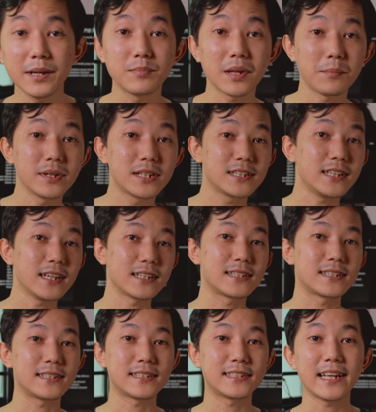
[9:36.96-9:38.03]
Tip number 6,
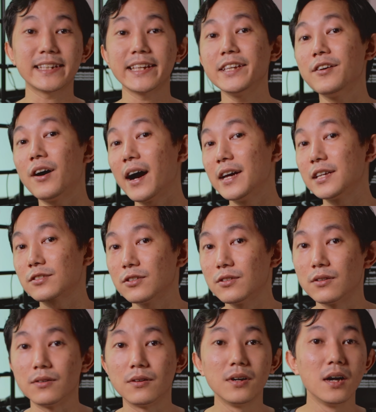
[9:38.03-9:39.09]
setting your
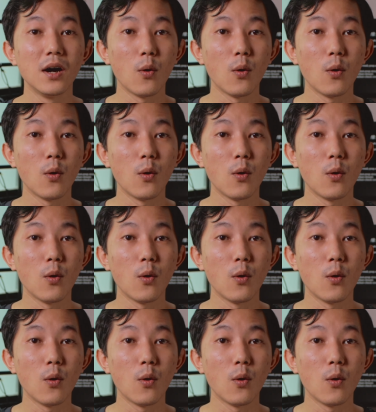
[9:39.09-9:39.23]
ISO.